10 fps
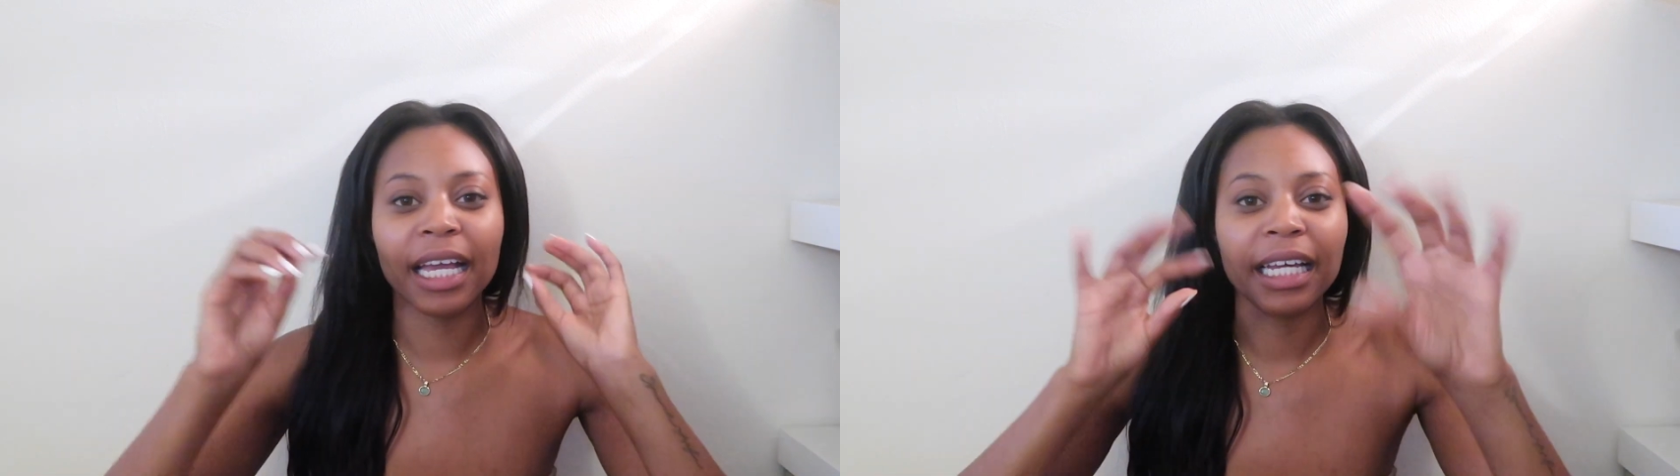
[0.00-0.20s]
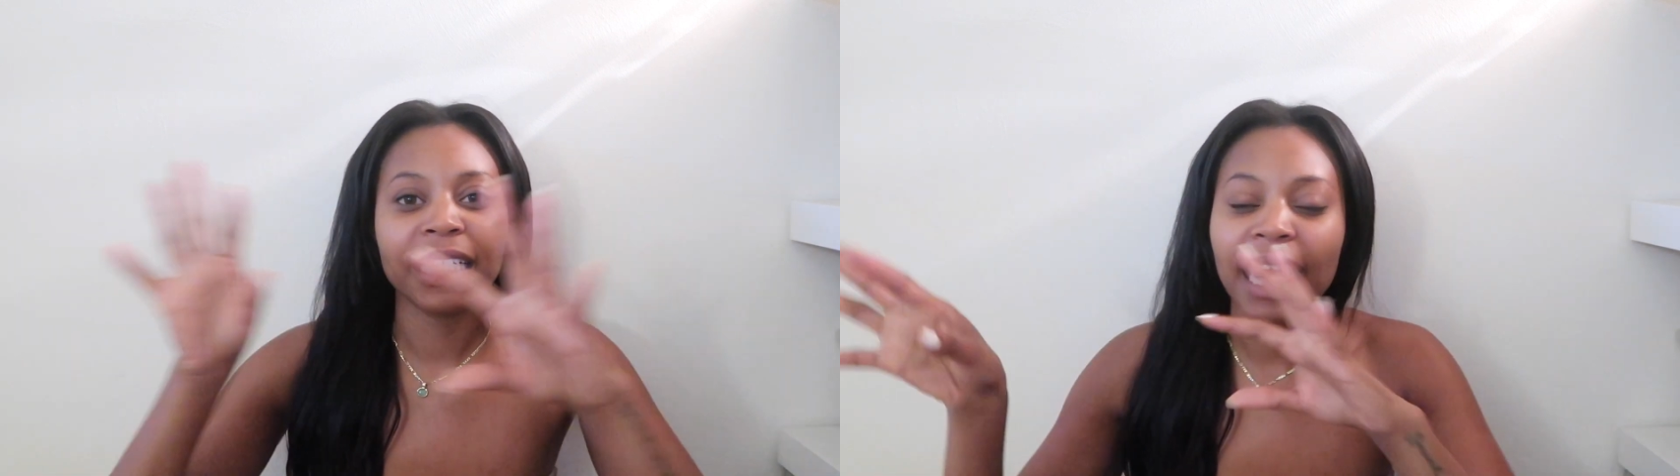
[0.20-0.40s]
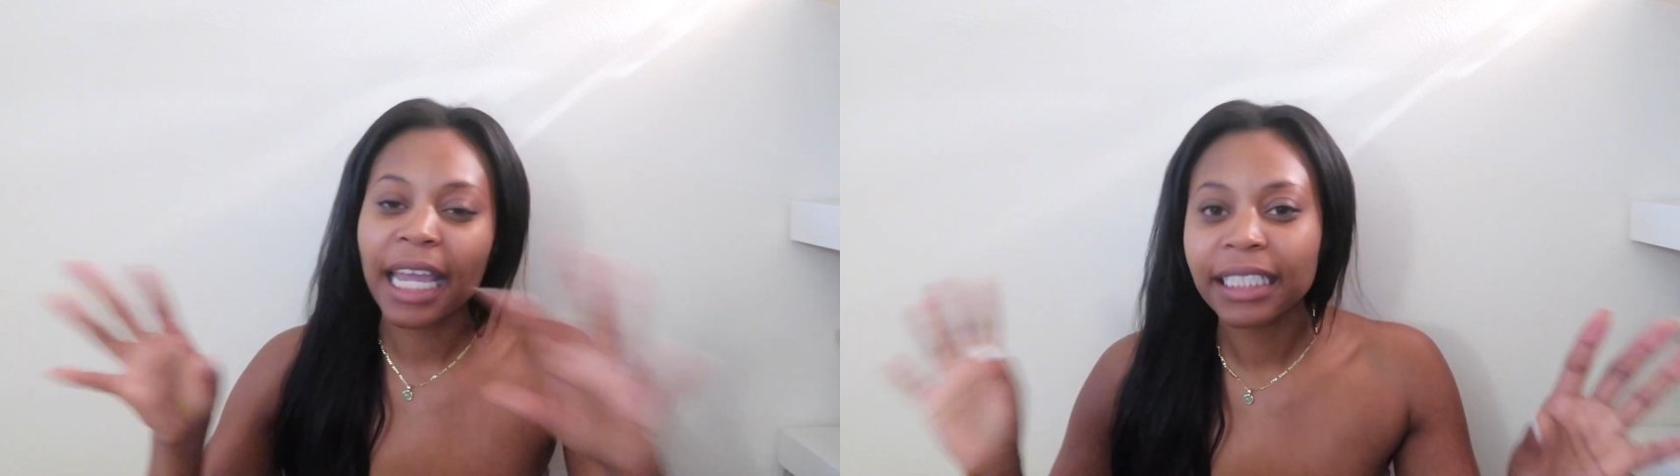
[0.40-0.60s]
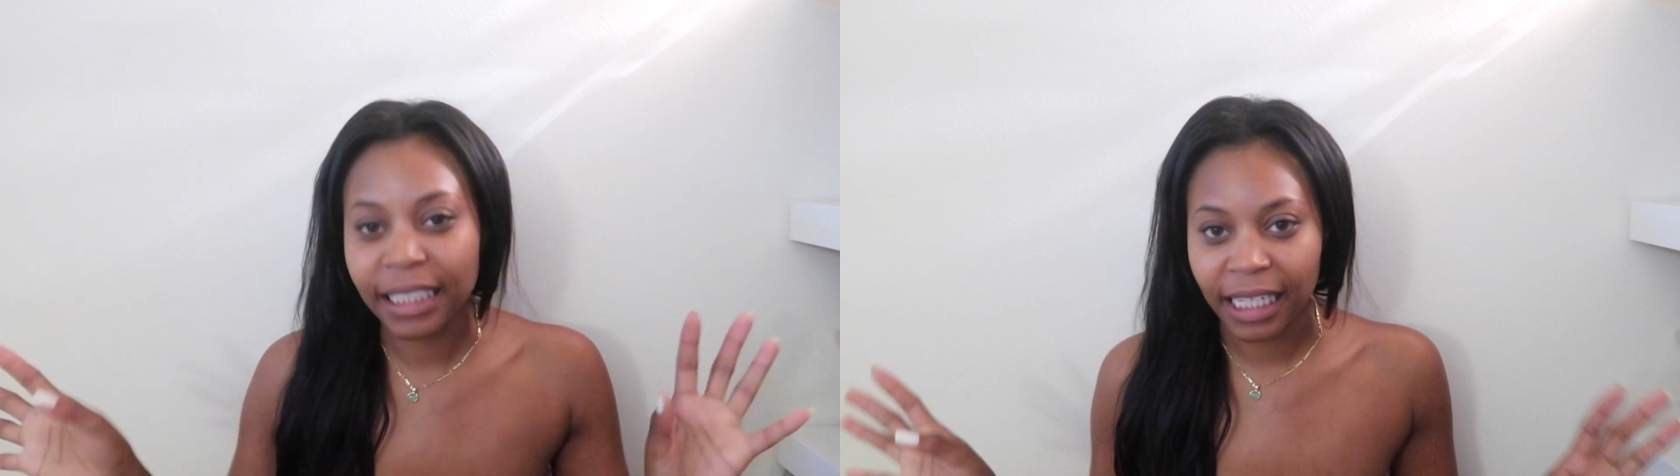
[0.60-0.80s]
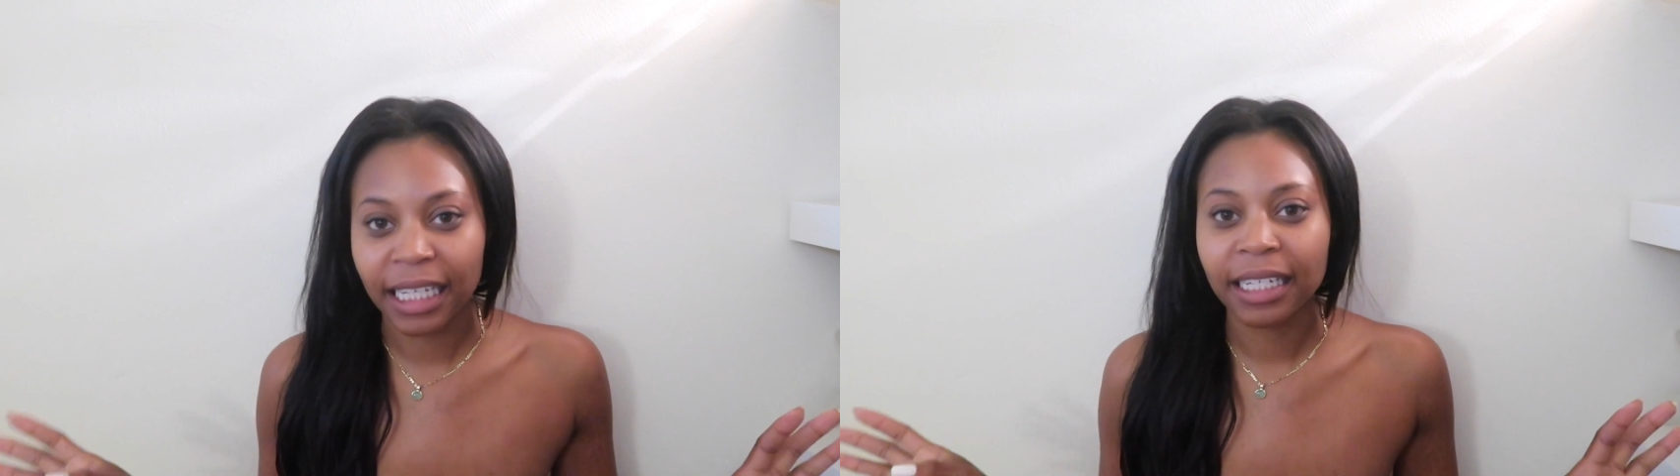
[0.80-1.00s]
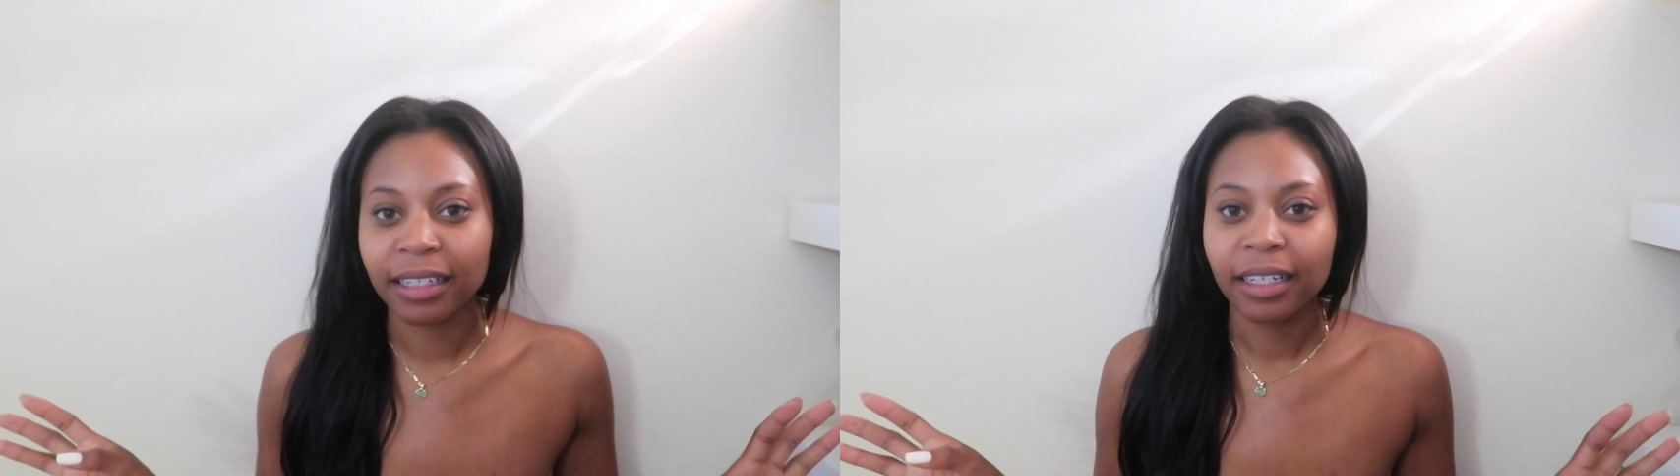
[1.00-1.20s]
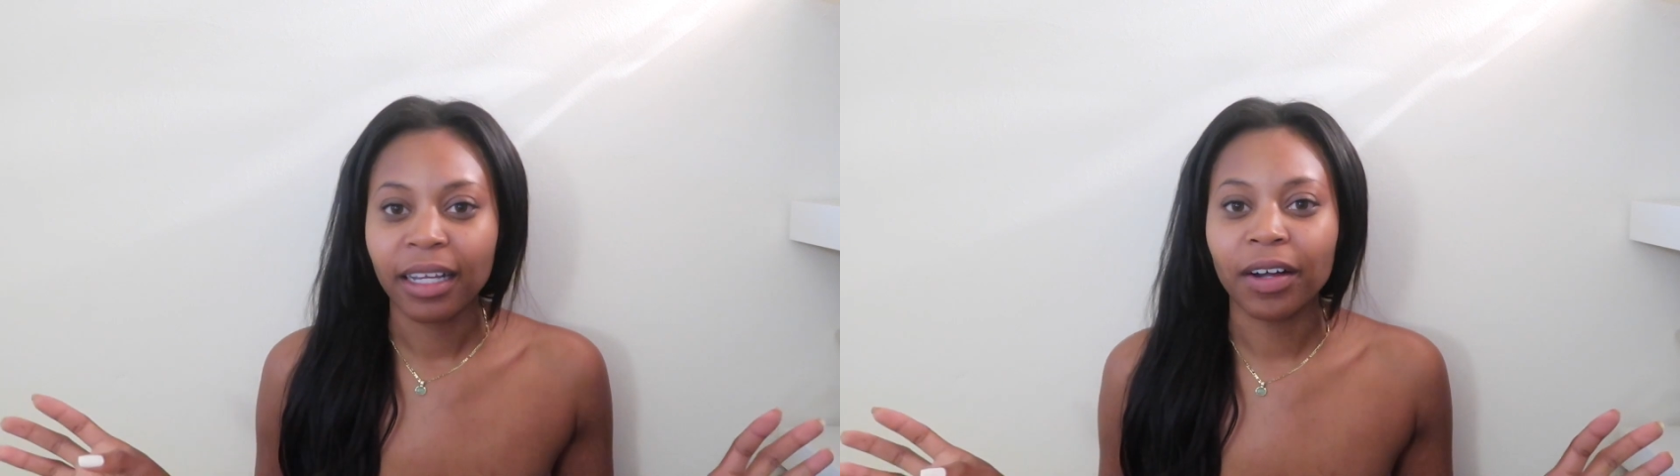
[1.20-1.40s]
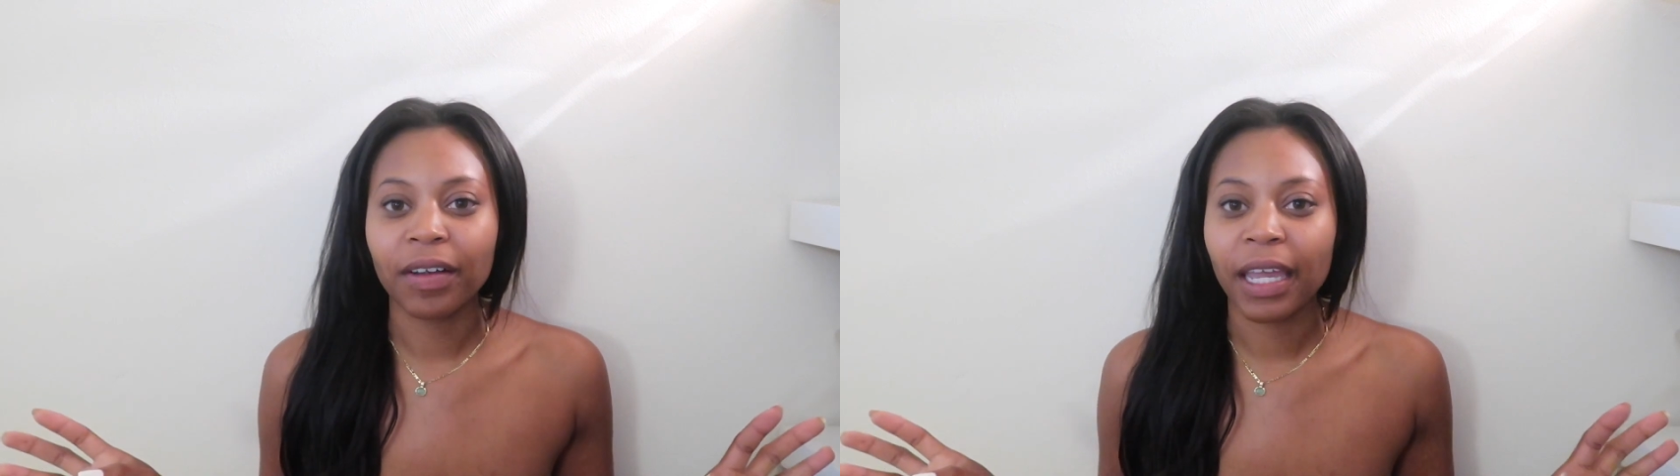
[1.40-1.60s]
connected,
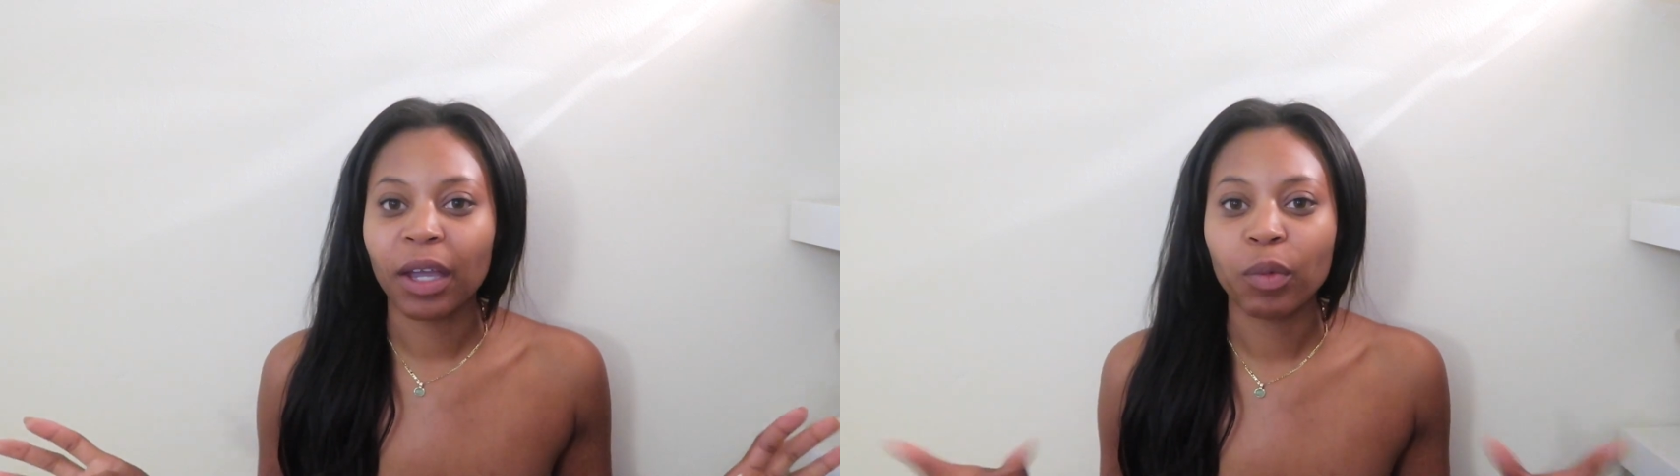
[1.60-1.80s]
okay,